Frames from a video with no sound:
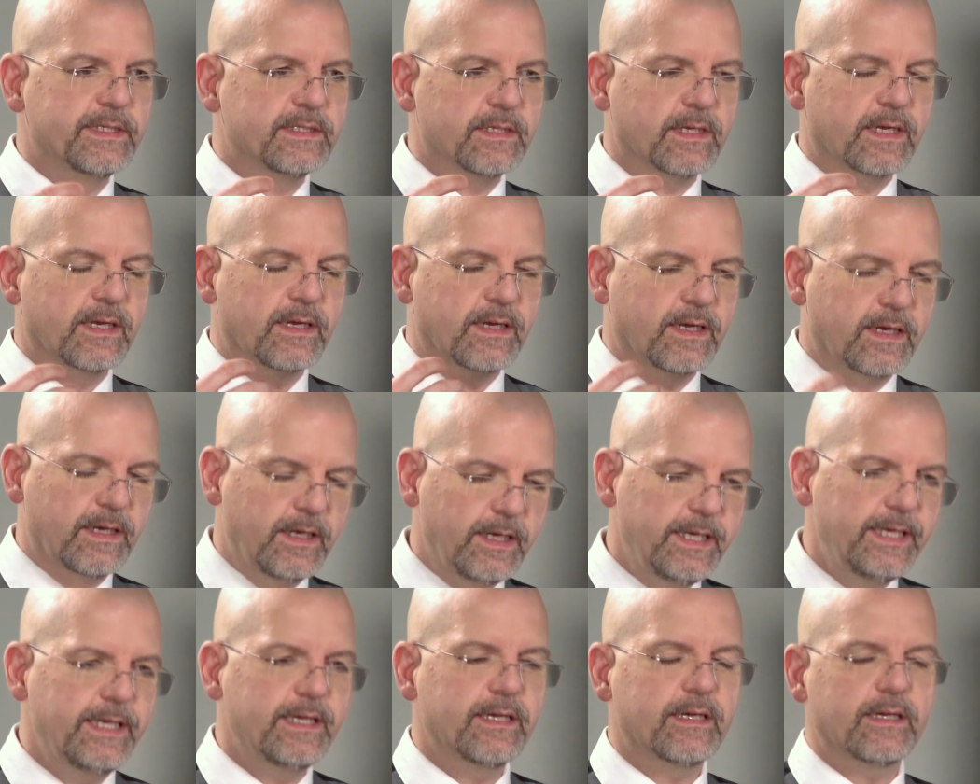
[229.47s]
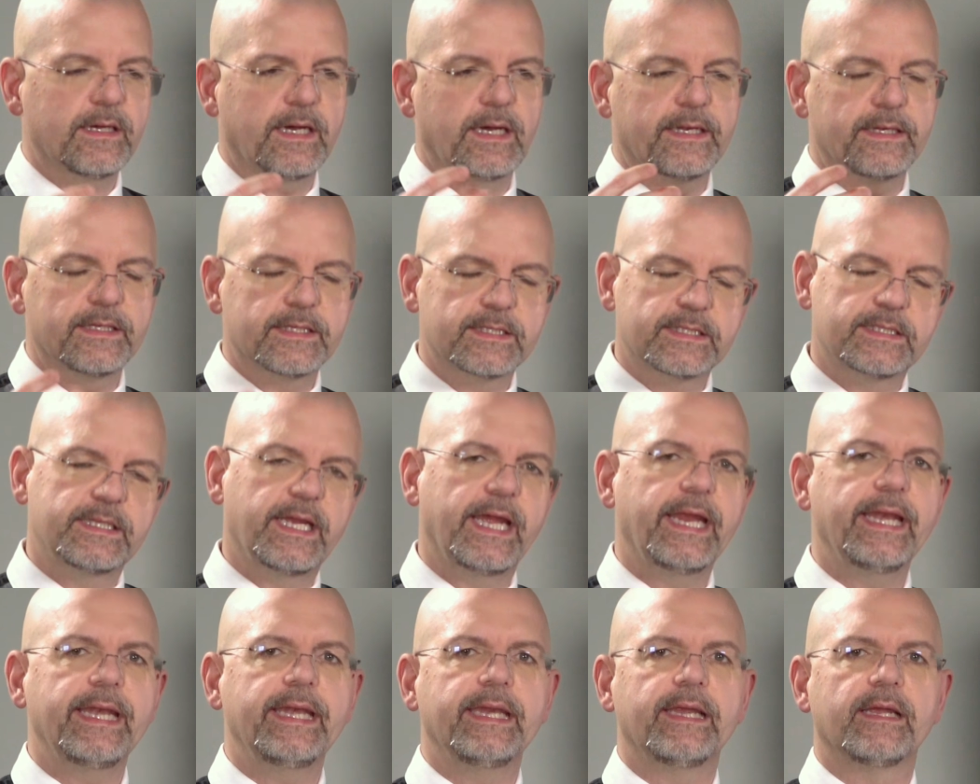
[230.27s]
a clear
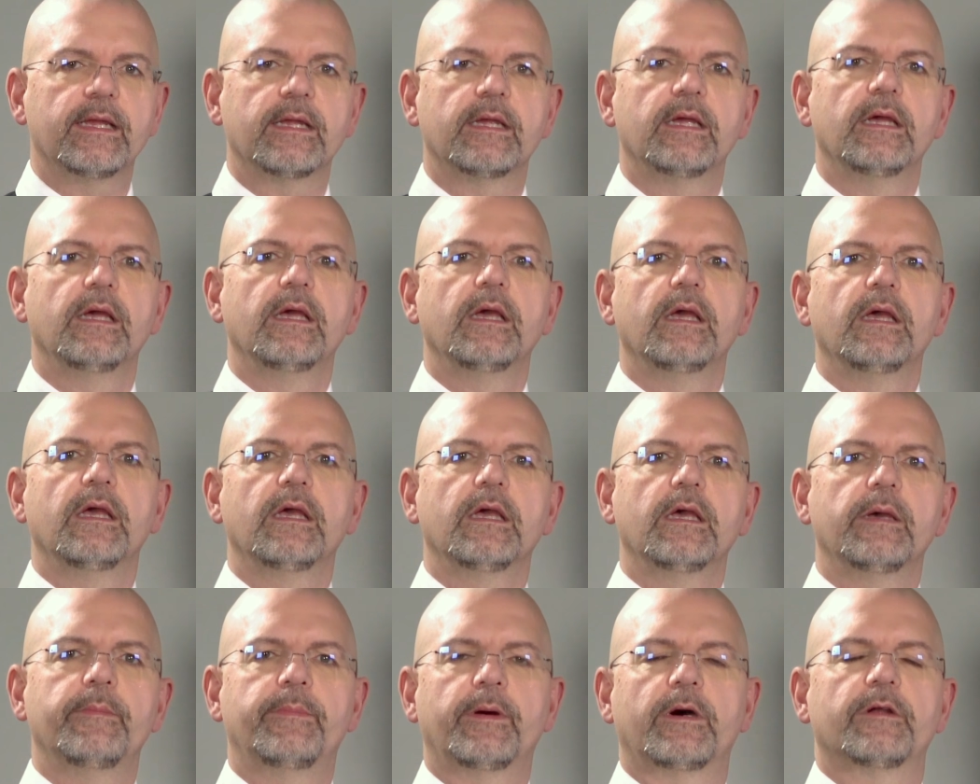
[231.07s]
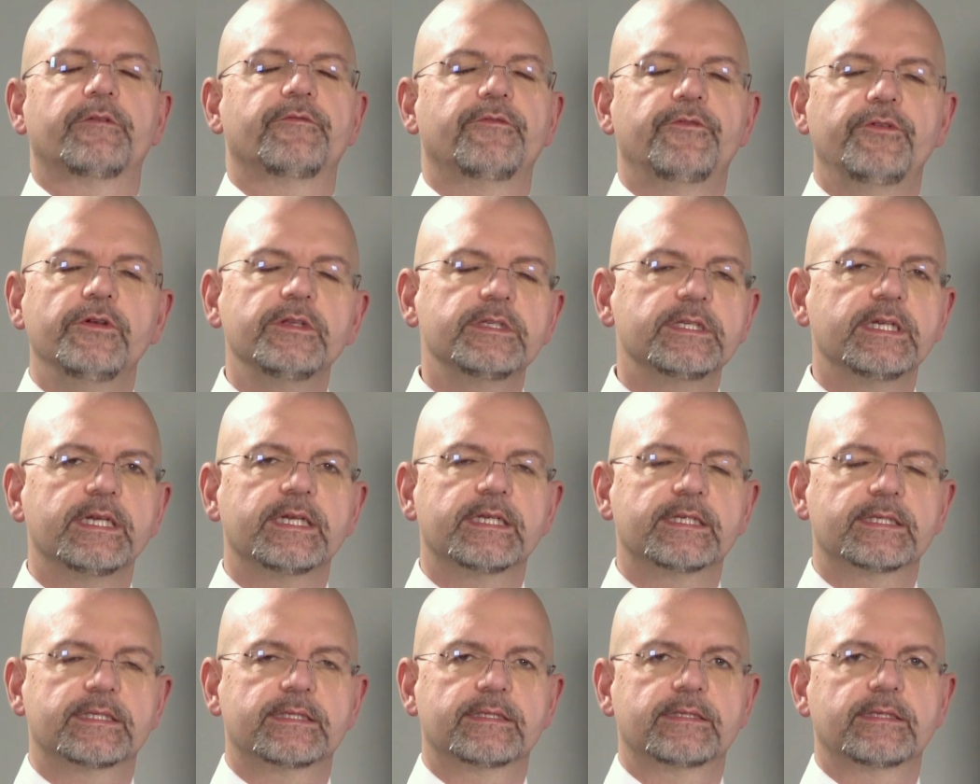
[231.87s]
understanding about
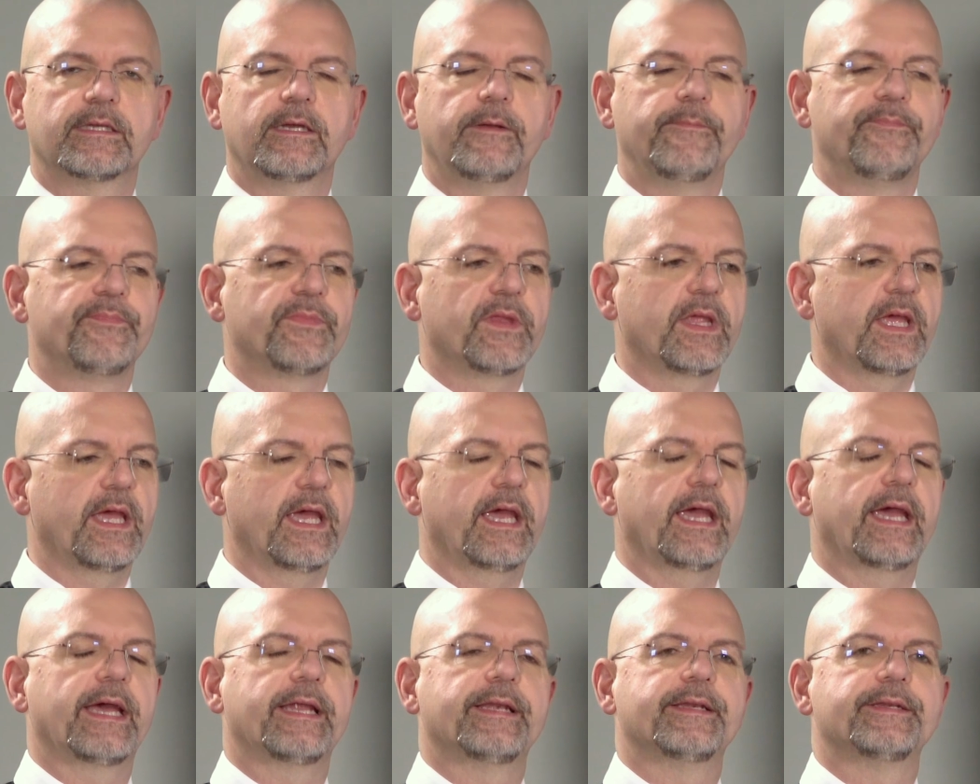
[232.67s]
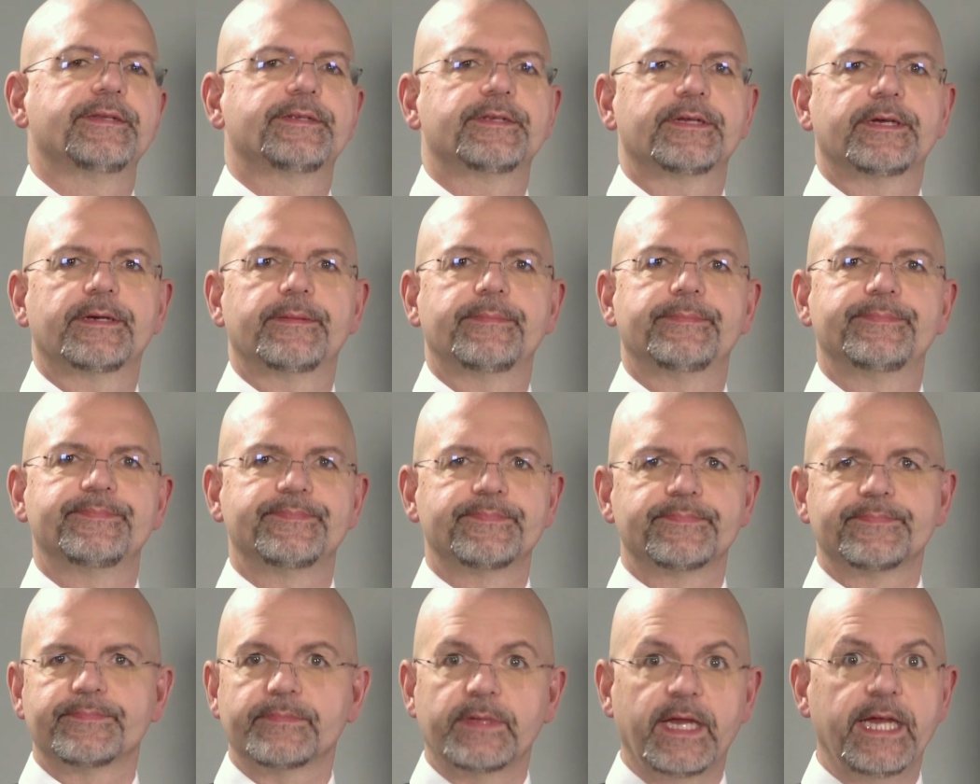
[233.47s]
physics and
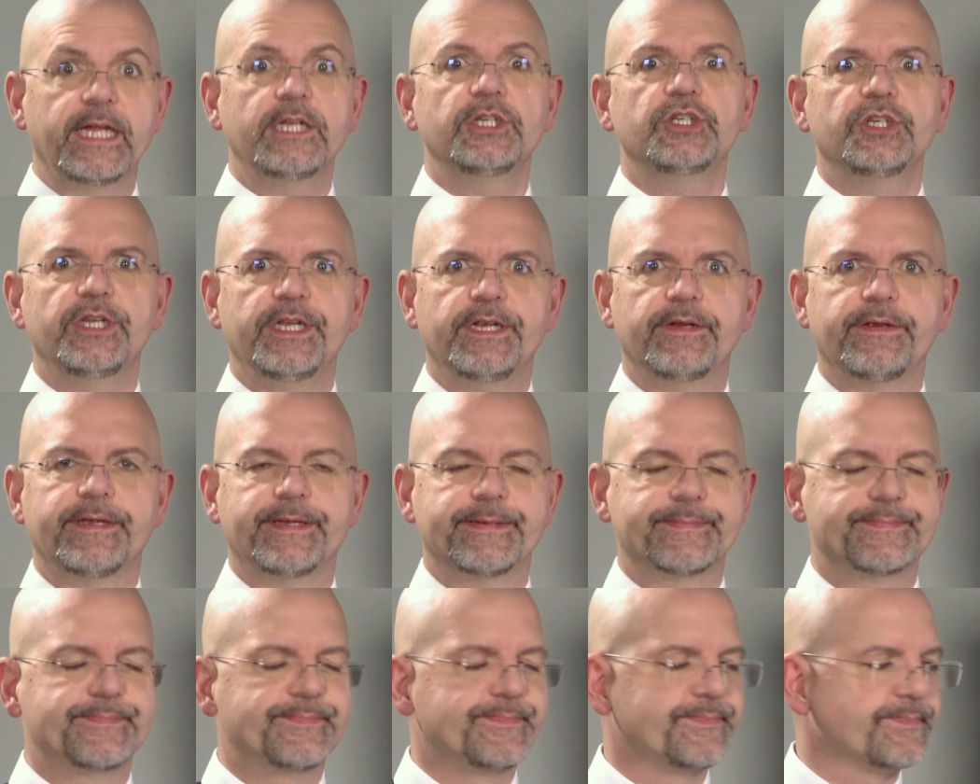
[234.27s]
engineering.